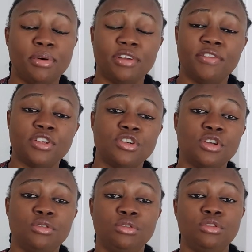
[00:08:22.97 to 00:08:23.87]
Peradventure
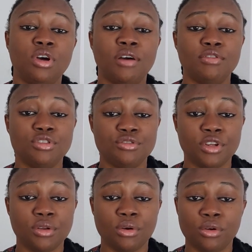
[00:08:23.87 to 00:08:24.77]
you do not have
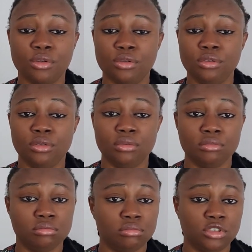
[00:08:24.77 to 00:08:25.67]
children or
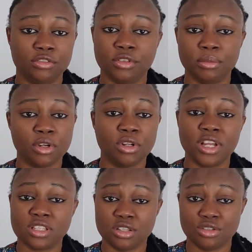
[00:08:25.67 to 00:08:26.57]
you've not been
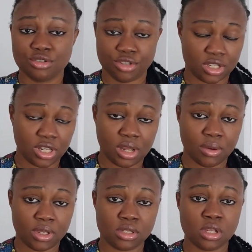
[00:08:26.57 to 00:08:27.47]
collecting children's
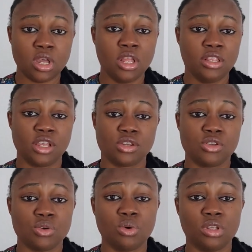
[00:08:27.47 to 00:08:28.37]
allowance, there's
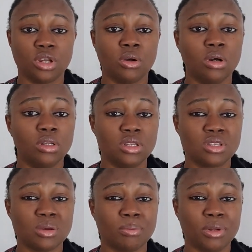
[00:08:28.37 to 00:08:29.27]
also what they call the
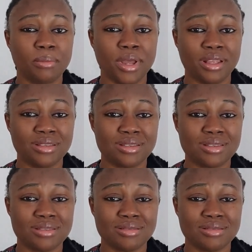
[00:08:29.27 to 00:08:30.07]
supplement.